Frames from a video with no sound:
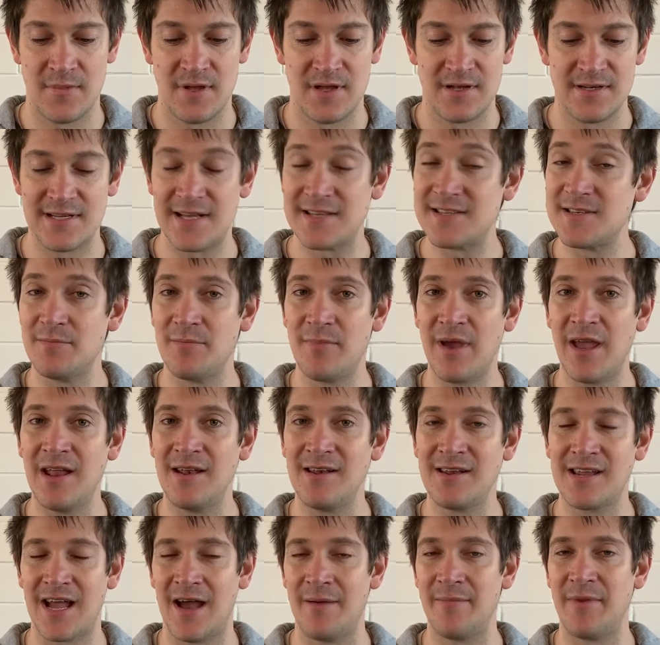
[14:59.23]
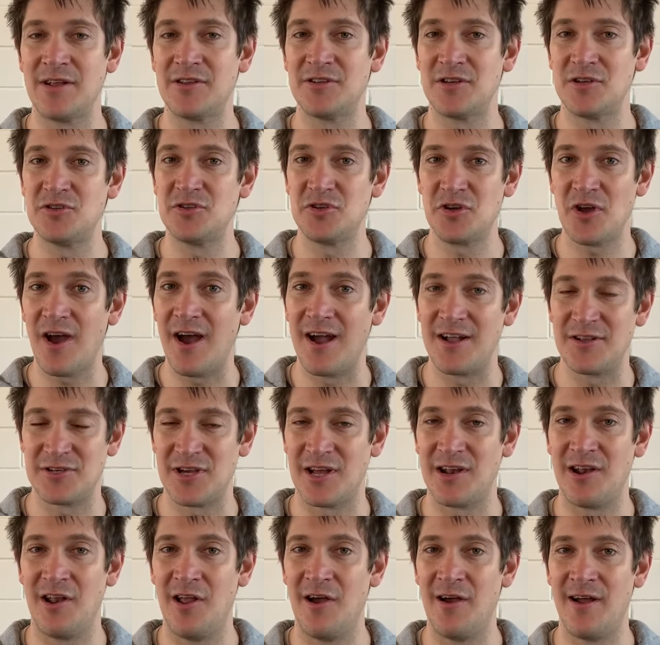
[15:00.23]
Doesn't mean coming to church
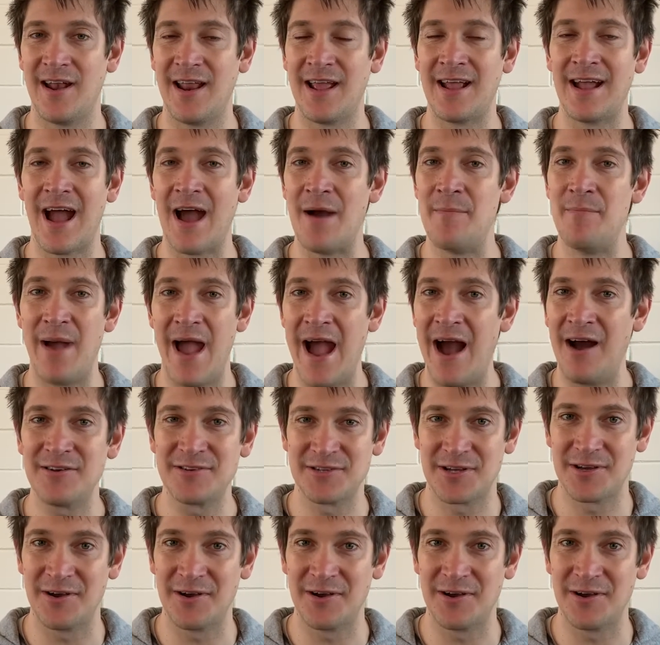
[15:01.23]
and learning about